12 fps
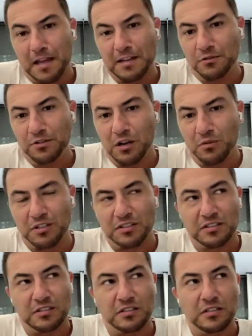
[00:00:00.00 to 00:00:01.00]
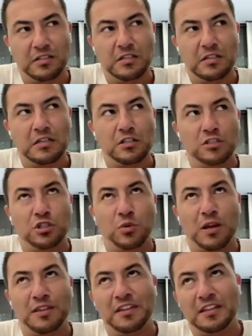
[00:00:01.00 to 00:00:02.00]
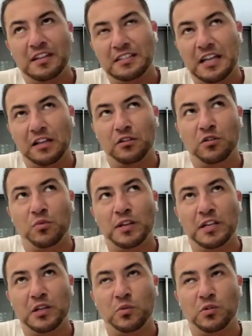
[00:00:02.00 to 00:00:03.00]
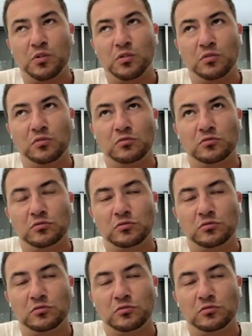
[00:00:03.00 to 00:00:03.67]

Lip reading: I don't know it. Do I think $1 a week will